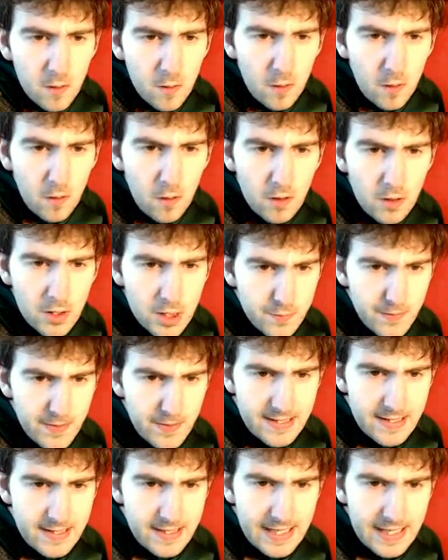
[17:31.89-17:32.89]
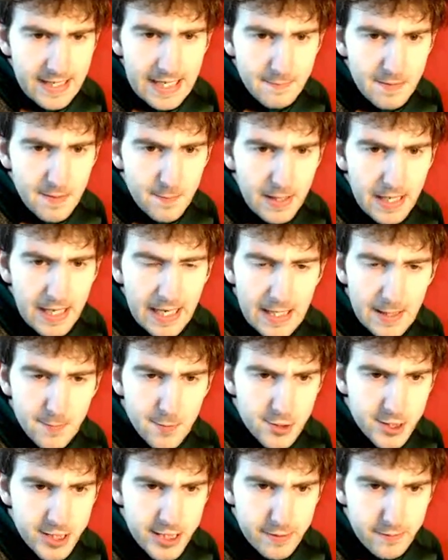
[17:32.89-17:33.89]
or twist together with
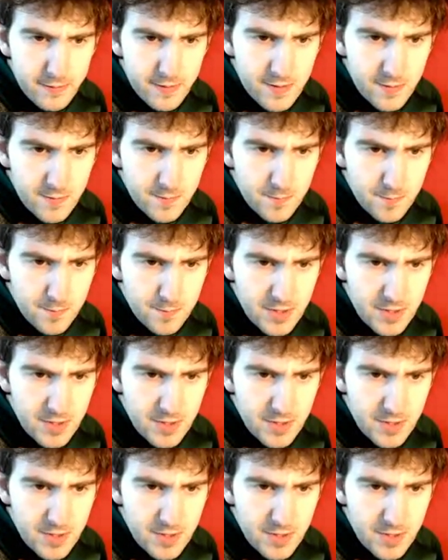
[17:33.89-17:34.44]
pineapple juice.